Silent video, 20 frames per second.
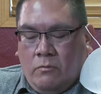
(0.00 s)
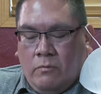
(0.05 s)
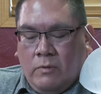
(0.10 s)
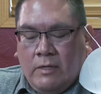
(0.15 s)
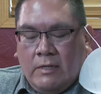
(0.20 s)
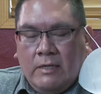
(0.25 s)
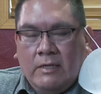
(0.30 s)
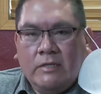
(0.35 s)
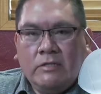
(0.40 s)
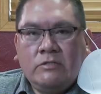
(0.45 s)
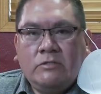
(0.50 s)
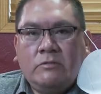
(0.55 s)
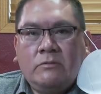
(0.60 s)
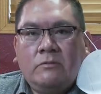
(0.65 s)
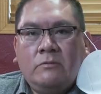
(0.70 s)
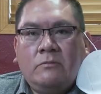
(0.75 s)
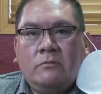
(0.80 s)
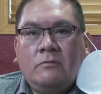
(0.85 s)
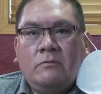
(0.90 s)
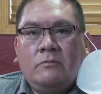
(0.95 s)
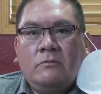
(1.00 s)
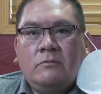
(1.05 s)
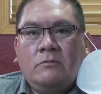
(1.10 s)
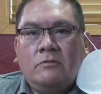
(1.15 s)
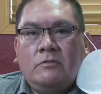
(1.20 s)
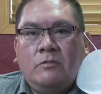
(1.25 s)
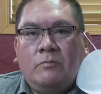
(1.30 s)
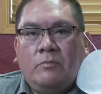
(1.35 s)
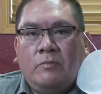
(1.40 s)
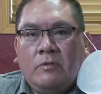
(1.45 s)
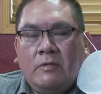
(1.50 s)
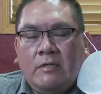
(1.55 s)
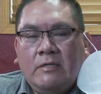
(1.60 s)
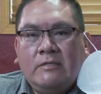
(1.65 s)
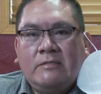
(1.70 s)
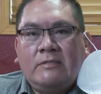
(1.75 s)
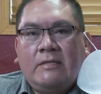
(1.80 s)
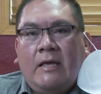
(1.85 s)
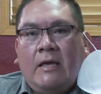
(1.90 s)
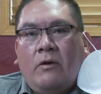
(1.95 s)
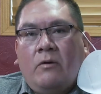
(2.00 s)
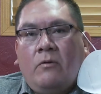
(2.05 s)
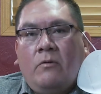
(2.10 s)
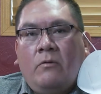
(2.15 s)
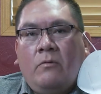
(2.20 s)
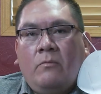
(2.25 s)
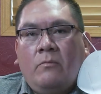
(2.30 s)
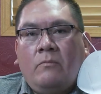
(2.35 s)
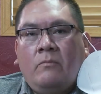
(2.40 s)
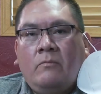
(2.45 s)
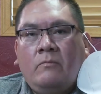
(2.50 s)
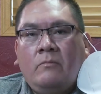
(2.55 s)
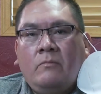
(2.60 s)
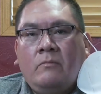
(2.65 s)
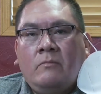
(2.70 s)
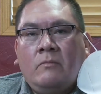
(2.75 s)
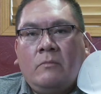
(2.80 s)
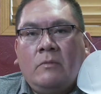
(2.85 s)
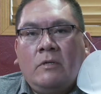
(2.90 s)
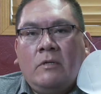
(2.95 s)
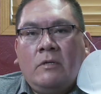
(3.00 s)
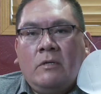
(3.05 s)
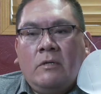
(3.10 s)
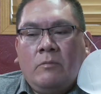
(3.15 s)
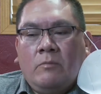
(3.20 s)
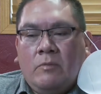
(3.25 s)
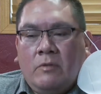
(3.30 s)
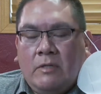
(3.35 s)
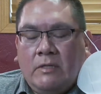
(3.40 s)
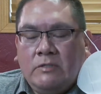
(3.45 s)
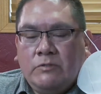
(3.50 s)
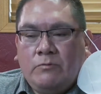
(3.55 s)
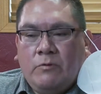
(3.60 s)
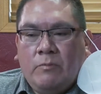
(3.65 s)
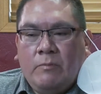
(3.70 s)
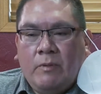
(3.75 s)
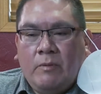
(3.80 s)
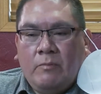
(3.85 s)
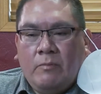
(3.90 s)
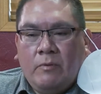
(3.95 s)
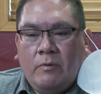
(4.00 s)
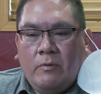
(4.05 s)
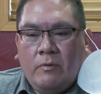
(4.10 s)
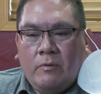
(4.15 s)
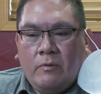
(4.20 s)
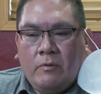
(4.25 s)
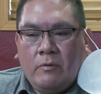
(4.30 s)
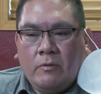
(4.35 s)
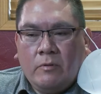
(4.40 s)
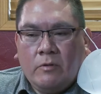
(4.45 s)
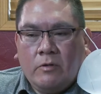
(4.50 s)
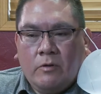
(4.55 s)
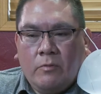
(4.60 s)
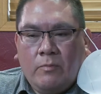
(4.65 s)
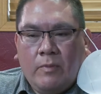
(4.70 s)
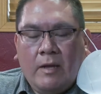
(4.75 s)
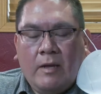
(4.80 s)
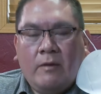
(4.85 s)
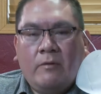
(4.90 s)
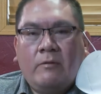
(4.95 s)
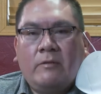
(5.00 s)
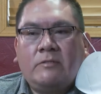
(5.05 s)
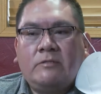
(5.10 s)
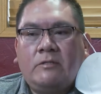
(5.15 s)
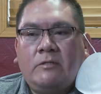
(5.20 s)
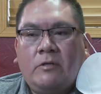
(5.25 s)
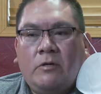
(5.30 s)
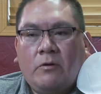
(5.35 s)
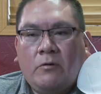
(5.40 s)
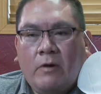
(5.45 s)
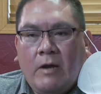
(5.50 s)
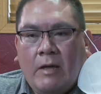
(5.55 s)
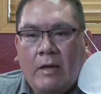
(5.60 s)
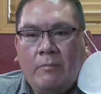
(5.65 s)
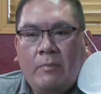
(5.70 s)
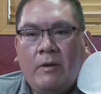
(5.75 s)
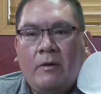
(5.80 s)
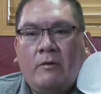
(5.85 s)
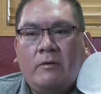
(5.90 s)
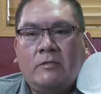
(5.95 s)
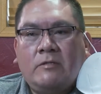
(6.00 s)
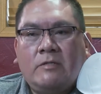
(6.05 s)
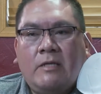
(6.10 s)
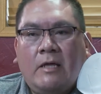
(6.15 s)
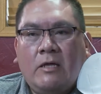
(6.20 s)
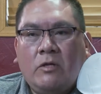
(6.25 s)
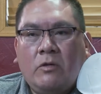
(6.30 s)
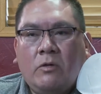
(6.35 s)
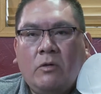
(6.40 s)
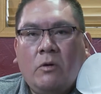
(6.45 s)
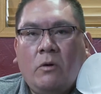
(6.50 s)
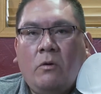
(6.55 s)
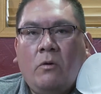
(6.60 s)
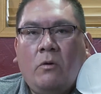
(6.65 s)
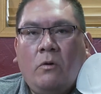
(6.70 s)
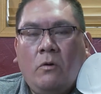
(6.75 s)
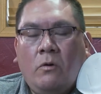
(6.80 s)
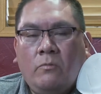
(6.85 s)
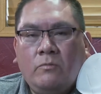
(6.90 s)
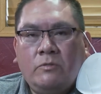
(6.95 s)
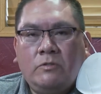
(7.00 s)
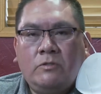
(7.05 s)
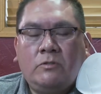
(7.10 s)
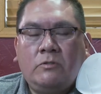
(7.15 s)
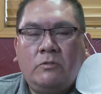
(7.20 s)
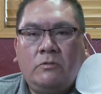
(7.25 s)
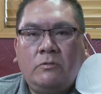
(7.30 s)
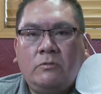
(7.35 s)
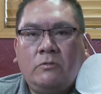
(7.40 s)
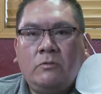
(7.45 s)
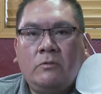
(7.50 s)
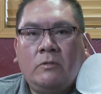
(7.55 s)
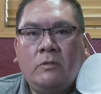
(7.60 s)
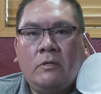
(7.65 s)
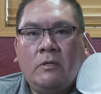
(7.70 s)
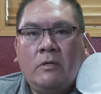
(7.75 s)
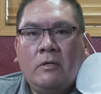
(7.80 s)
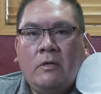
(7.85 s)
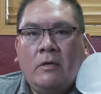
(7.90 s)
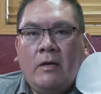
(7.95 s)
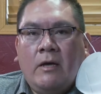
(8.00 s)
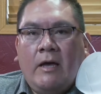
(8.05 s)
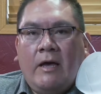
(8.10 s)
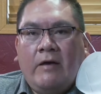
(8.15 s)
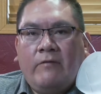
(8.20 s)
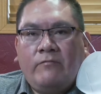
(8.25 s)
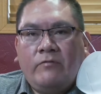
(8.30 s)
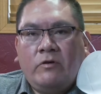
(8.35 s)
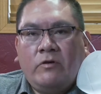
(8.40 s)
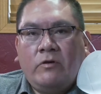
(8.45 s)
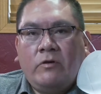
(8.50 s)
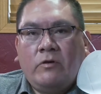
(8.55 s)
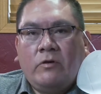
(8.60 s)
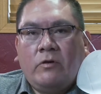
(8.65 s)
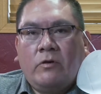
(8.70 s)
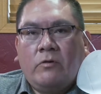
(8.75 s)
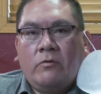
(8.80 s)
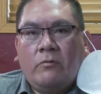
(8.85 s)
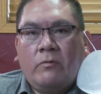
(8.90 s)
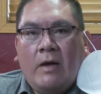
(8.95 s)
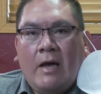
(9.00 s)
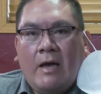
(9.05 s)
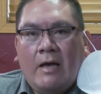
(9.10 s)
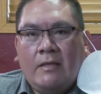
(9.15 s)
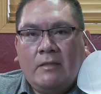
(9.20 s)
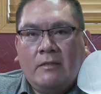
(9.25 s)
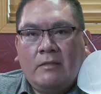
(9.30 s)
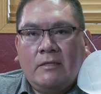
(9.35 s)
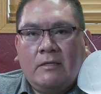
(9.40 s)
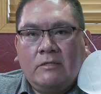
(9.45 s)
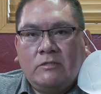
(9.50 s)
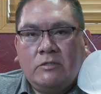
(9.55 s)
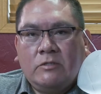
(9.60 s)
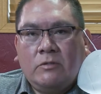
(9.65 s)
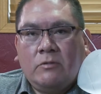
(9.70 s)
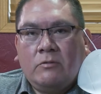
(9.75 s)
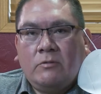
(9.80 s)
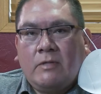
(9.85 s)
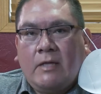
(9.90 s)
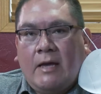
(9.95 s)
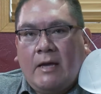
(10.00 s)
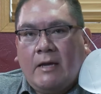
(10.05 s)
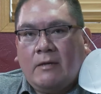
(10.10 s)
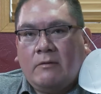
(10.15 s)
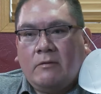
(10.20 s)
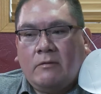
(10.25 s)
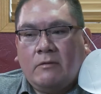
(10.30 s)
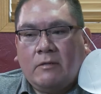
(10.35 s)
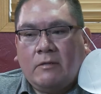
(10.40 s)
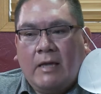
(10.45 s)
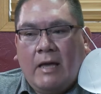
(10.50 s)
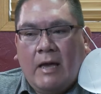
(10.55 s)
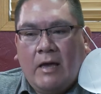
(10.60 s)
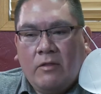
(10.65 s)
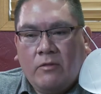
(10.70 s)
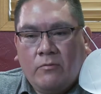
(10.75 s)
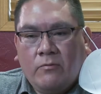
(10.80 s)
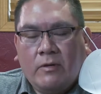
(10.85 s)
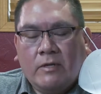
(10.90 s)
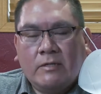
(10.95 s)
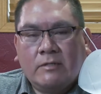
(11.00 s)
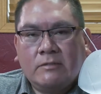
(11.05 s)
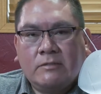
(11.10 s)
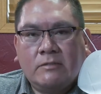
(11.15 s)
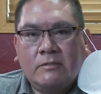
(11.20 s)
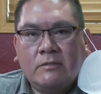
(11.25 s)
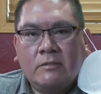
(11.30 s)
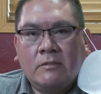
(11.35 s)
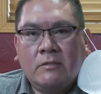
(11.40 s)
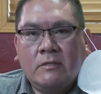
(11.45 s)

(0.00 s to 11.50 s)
We need you to please stay home. Please remember your parents and your grandparents that you go home to after you're at these youth gatherings.